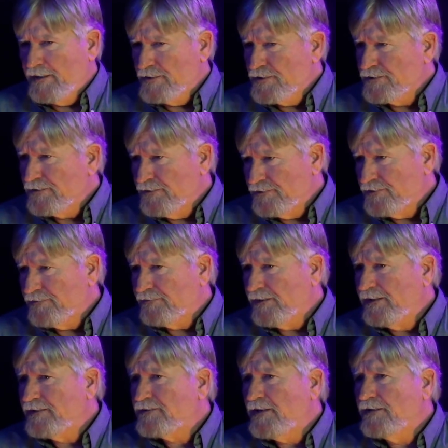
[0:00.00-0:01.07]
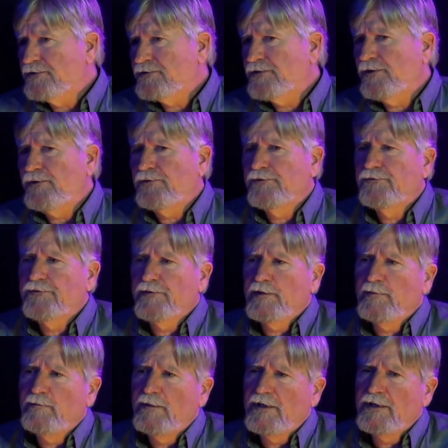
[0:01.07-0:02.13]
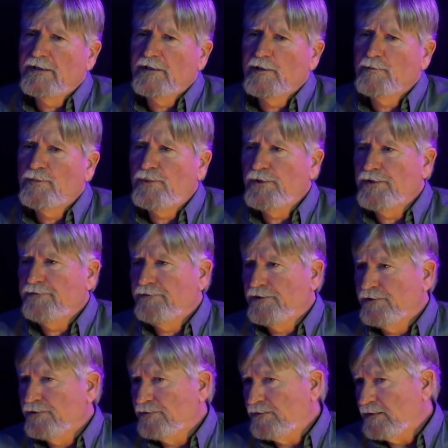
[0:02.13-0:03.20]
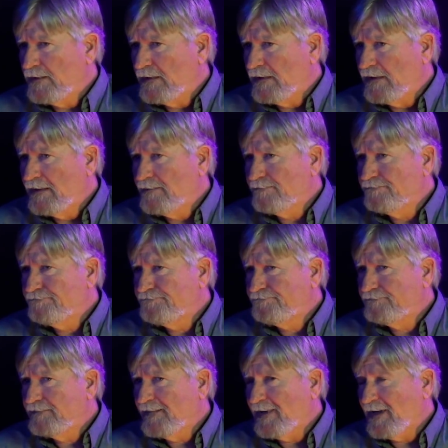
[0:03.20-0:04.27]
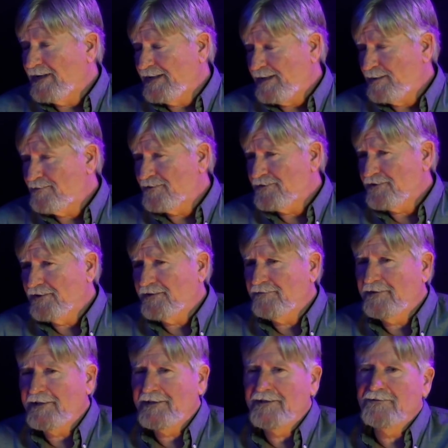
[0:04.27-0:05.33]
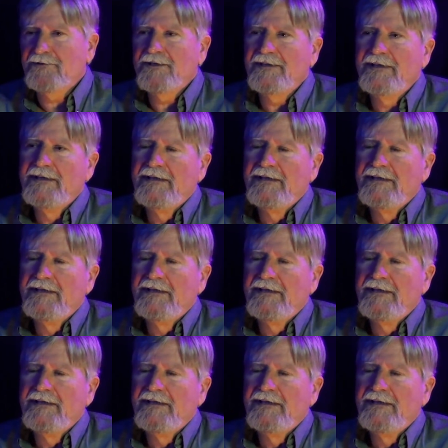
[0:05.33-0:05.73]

exclusively. It's told from her point of view, 98% of it anyway.